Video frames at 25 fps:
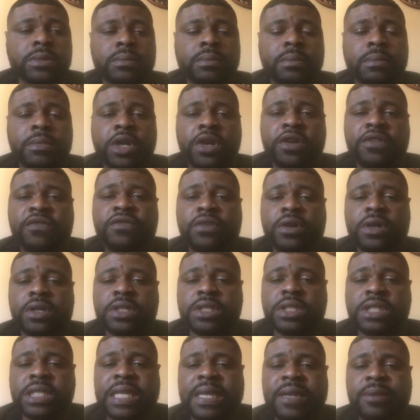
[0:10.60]

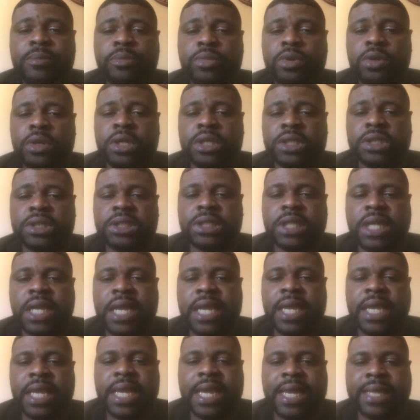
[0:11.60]
motherfucker said Boogie
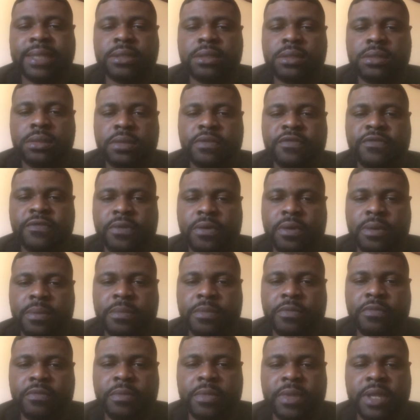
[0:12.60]
Chain got took
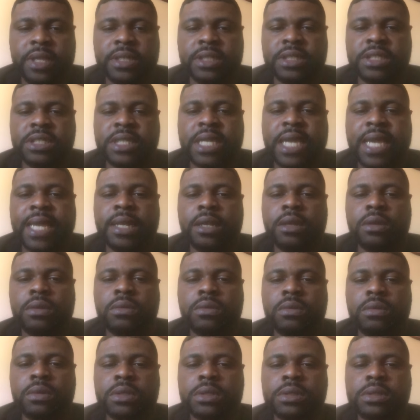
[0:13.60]
from in St.
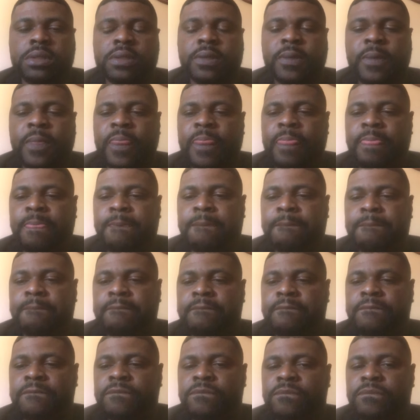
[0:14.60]
Louis.
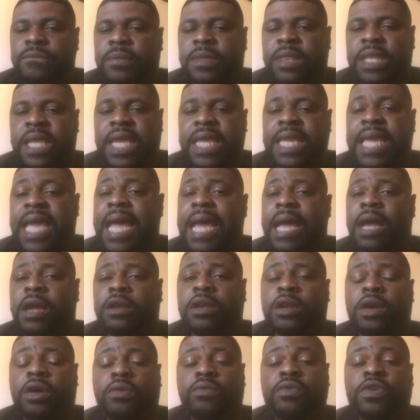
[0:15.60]
Now y'all
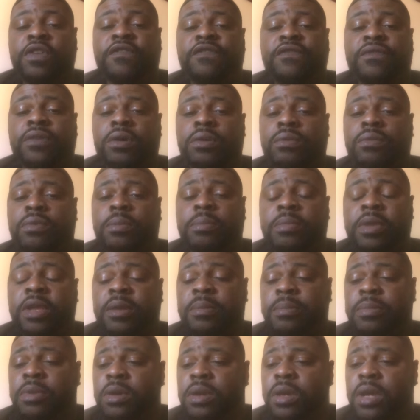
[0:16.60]
know we fuck with
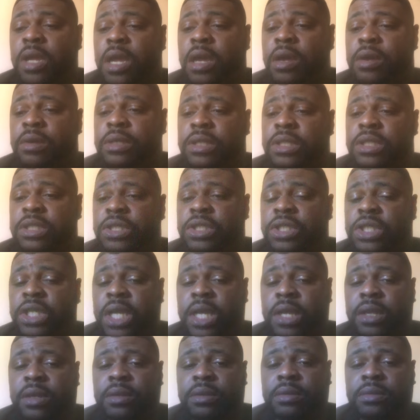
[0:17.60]
Big Boogie on this
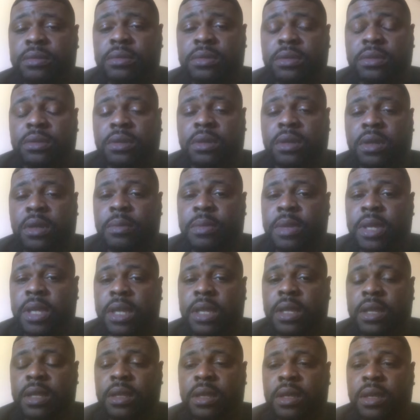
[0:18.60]
channel. You know what I
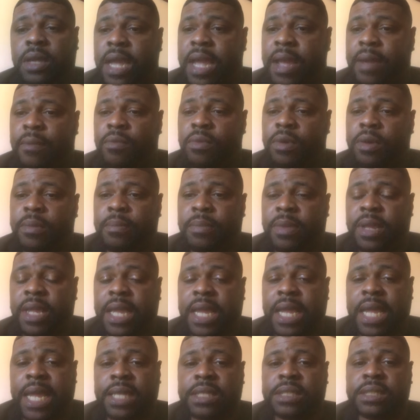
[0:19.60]
mean? I went
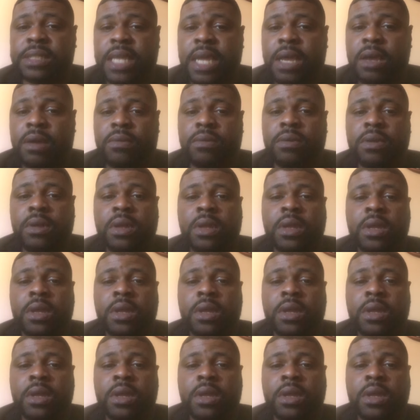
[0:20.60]
back, I saw